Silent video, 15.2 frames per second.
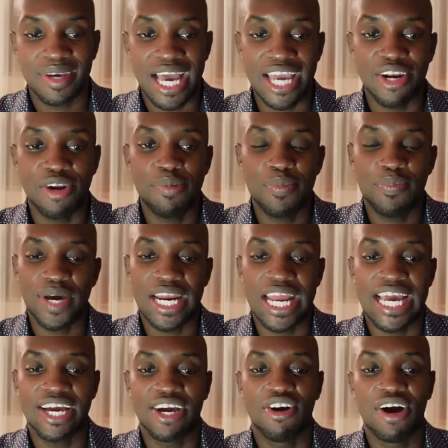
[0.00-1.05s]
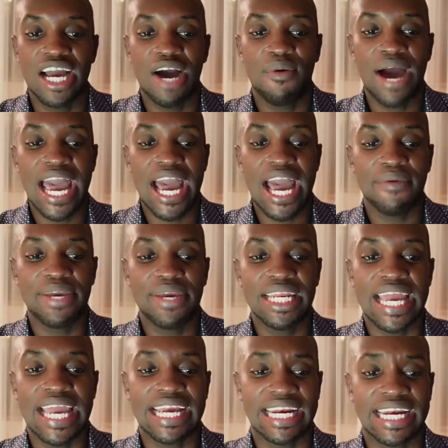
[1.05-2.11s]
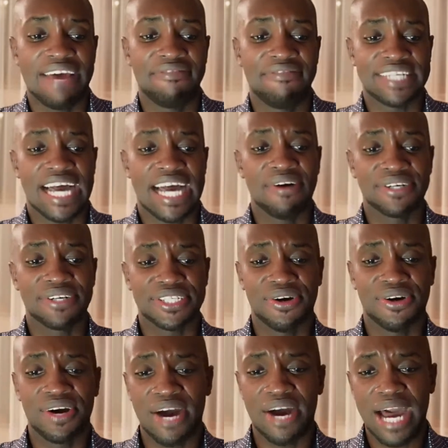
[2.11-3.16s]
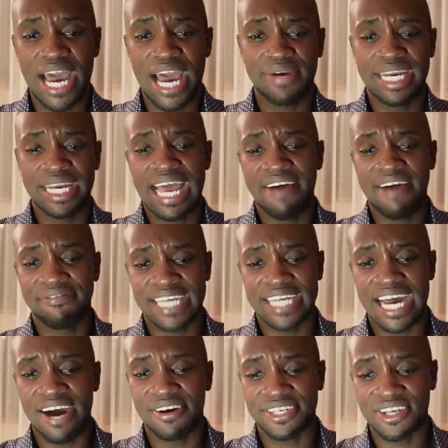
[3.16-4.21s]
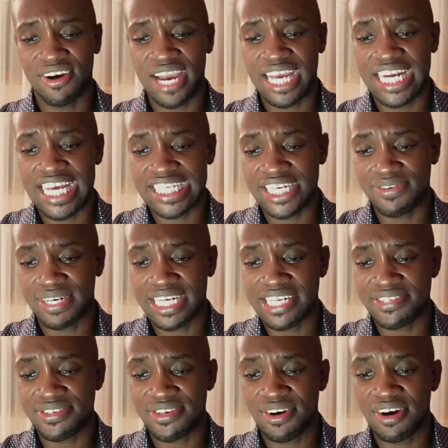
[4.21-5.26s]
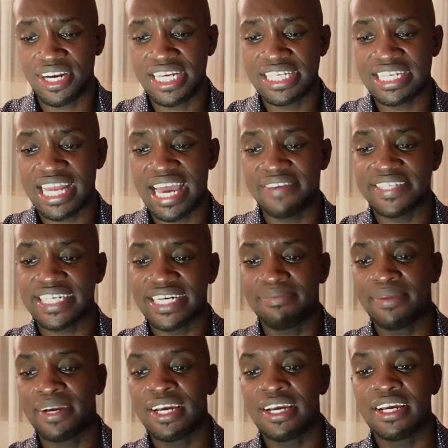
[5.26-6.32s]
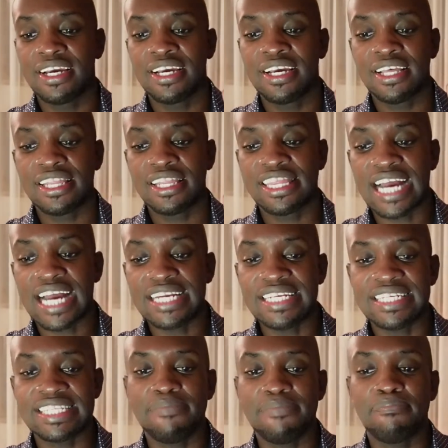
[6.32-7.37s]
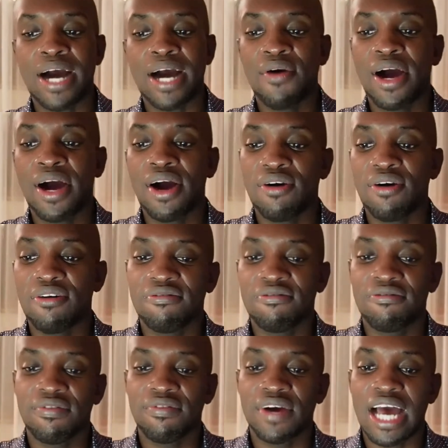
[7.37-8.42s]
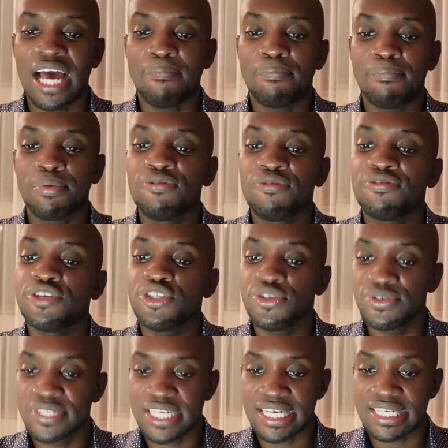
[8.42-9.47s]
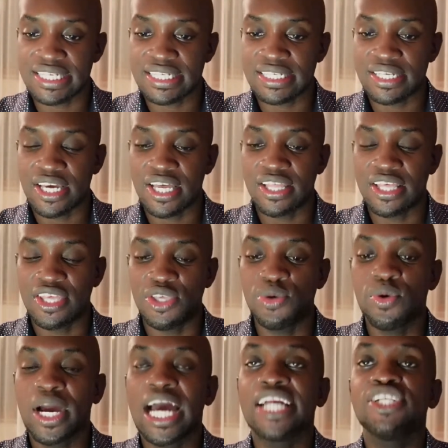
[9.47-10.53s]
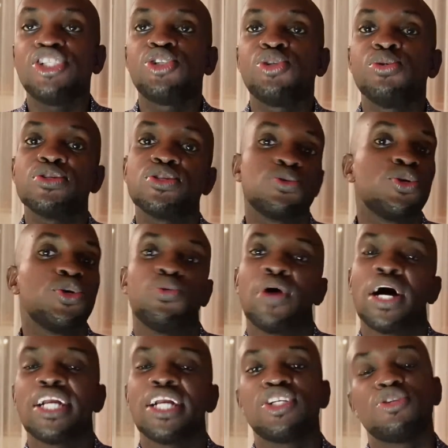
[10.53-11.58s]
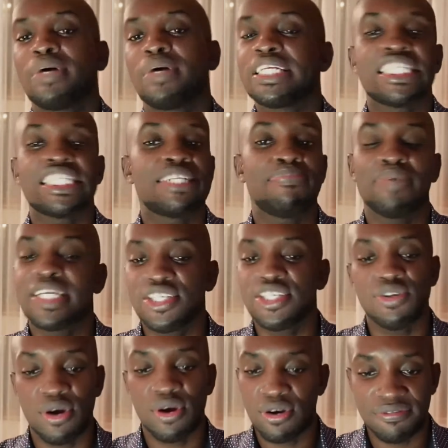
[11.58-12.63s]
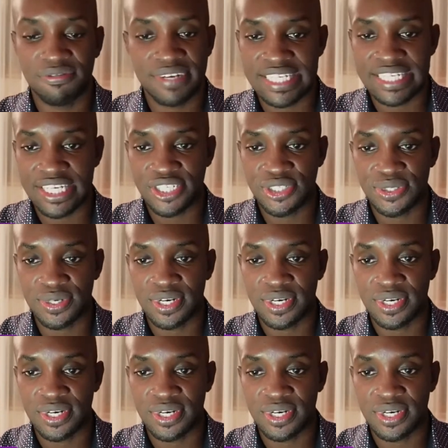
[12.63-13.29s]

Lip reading: I know people are like, Goga, why are we like left out? Goga, why are we left out? Goga doesn't want us to talk on his live stream. That is the power of approved users. You can choose who you want to participate in your conversation.